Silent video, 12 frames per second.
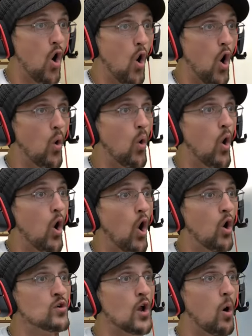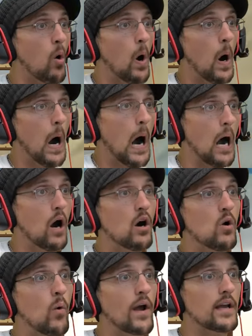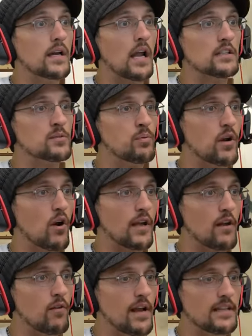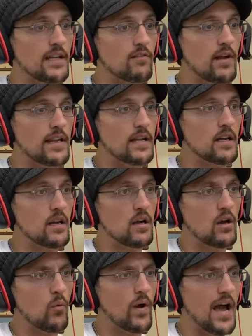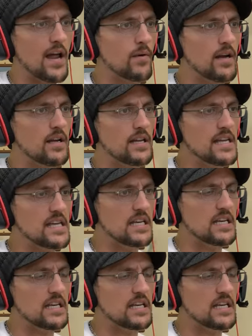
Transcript: Oh, oh no. Ah, wait, can I just put it? Okay, right there. Ready? Wait, how do I eat?